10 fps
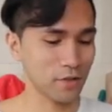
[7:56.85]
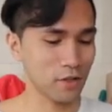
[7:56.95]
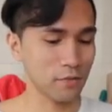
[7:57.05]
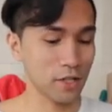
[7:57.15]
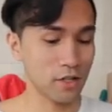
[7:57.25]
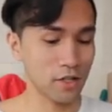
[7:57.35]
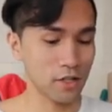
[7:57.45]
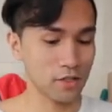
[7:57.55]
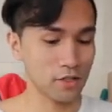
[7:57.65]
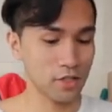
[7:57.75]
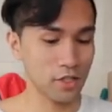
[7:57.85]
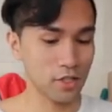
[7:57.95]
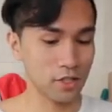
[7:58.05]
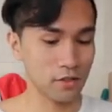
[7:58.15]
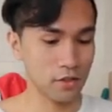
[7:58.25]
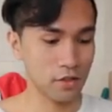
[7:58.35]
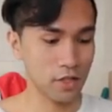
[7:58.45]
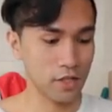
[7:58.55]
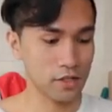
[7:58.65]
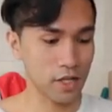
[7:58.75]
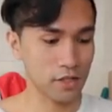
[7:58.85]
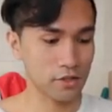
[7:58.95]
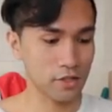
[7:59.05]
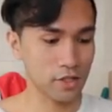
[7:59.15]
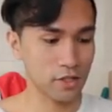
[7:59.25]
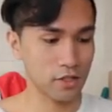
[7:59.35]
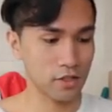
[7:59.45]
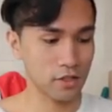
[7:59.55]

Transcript: Oh my god, shit. That is actually,